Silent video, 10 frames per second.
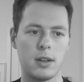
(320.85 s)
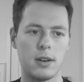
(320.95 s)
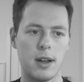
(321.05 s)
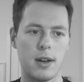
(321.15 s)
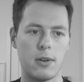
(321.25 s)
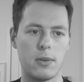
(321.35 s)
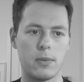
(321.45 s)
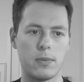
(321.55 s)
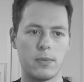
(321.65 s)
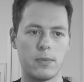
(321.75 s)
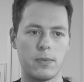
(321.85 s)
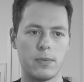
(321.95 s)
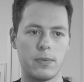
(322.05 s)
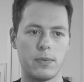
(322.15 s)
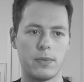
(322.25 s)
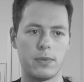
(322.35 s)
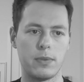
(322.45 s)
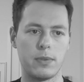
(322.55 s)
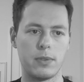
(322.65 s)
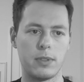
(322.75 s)
Now,
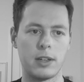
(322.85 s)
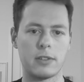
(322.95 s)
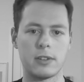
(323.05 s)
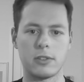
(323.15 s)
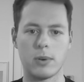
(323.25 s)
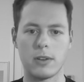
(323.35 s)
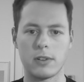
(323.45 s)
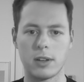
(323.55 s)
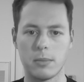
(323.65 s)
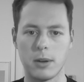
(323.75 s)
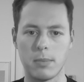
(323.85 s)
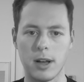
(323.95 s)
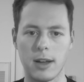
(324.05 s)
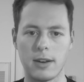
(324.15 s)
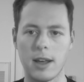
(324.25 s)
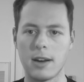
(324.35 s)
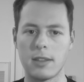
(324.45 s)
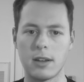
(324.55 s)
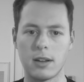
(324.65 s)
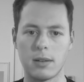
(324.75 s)
this situation can be applied to
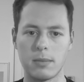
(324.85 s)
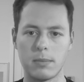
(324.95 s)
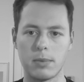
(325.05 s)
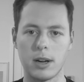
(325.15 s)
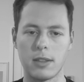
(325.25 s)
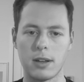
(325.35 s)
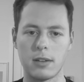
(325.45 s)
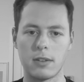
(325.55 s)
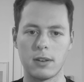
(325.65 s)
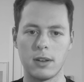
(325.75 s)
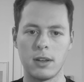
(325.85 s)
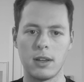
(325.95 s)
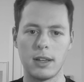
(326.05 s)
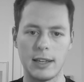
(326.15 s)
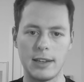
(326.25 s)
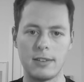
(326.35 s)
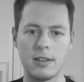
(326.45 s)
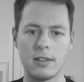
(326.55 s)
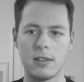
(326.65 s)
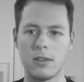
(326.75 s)
anything, but I think it's easy
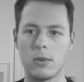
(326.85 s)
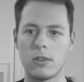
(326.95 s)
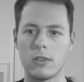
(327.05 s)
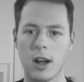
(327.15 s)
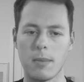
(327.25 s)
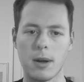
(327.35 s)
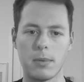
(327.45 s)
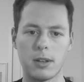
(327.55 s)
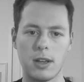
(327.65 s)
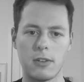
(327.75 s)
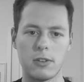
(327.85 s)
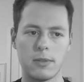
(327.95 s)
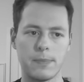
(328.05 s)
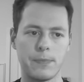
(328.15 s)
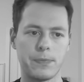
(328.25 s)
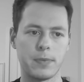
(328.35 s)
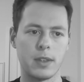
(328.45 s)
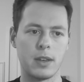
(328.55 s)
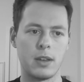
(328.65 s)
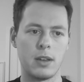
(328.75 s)
to use a job application
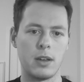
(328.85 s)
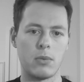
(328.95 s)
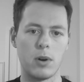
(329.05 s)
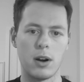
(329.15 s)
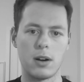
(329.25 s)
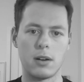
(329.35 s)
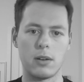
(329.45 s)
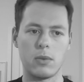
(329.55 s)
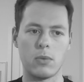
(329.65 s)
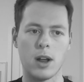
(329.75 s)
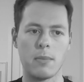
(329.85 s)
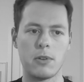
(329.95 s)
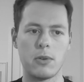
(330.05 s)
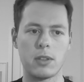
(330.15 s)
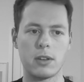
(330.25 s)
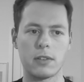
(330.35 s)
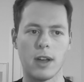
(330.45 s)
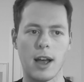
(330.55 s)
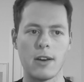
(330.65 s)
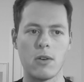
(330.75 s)
where when I'm doing things,
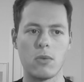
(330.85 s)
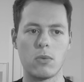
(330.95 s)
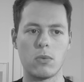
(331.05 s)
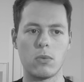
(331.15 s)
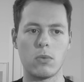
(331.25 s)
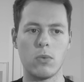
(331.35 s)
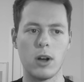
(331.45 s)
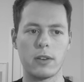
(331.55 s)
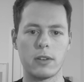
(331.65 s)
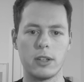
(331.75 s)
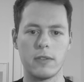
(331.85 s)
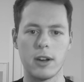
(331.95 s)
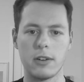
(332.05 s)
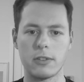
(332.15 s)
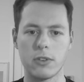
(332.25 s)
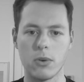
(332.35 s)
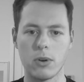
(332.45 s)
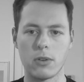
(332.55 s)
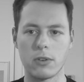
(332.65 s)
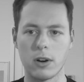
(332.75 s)
I don't want to leave any stone
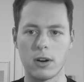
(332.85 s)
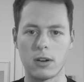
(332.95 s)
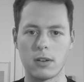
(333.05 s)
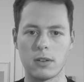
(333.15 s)
unturned.